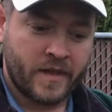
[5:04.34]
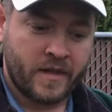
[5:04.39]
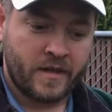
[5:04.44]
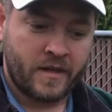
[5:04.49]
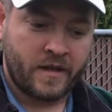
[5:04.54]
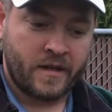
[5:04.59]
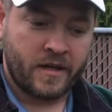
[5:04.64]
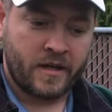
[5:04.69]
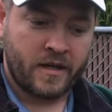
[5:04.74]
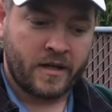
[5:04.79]

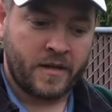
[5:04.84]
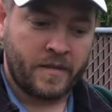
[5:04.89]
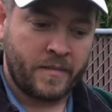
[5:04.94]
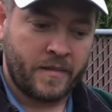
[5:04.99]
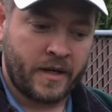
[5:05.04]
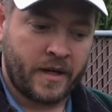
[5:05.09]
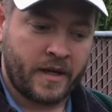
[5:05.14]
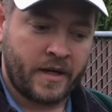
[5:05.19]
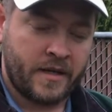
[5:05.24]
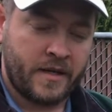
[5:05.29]

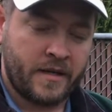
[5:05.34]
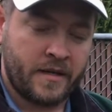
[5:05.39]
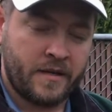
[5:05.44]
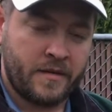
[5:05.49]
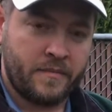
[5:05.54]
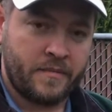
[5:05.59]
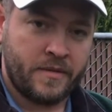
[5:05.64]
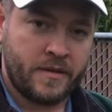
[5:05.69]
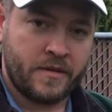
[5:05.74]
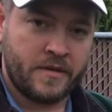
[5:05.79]
I
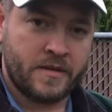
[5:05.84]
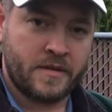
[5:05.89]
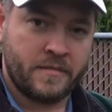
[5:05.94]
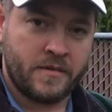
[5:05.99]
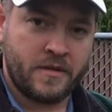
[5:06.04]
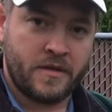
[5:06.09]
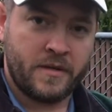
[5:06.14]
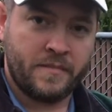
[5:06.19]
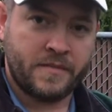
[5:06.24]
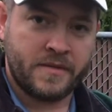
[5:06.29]
can put some
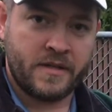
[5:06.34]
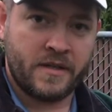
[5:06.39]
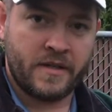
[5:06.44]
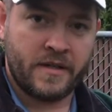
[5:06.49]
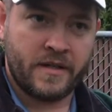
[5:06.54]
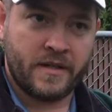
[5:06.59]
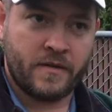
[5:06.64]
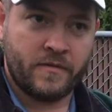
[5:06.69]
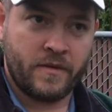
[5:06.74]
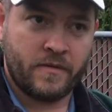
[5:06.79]
clips in
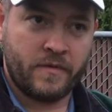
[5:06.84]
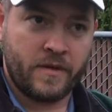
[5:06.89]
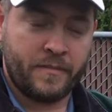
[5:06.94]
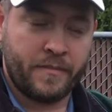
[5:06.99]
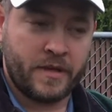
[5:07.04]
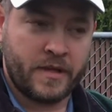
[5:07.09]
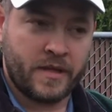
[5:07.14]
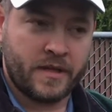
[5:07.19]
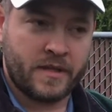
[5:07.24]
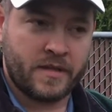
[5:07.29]
here when we
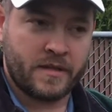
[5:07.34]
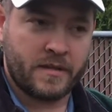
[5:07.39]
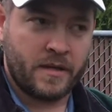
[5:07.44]
picked